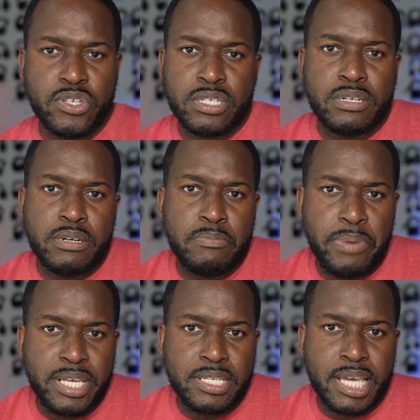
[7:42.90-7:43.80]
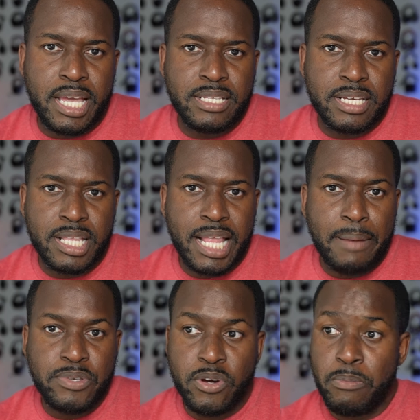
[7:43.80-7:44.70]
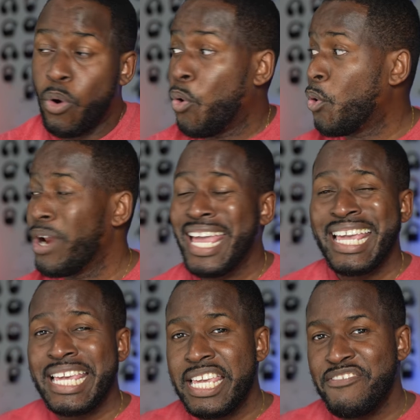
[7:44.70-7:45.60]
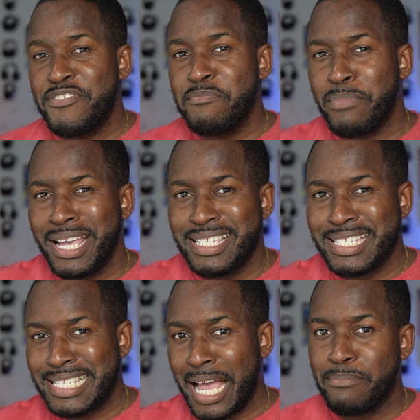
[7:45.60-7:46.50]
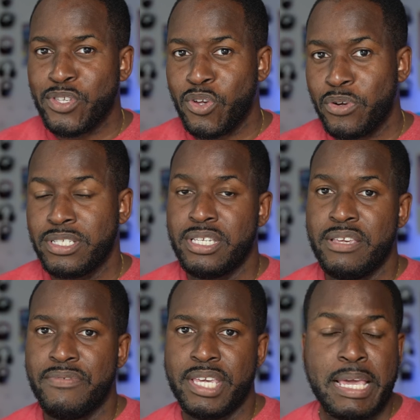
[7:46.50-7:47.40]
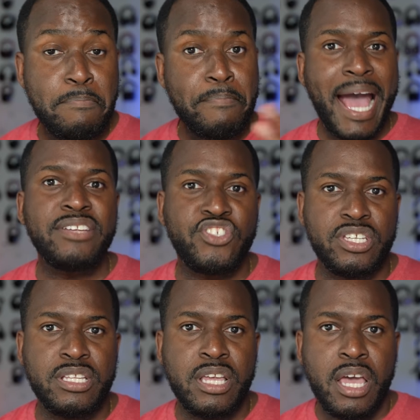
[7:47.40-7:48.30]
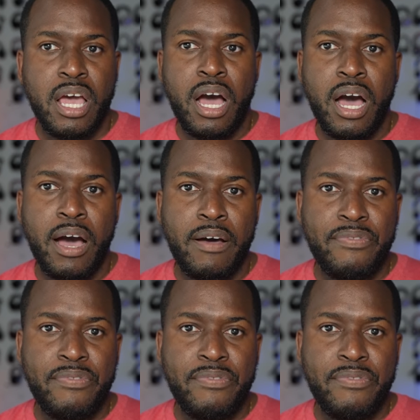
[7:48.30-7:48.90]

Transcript: just a, a basic Intel laptop, or even my Samsung TV. Imagine uh,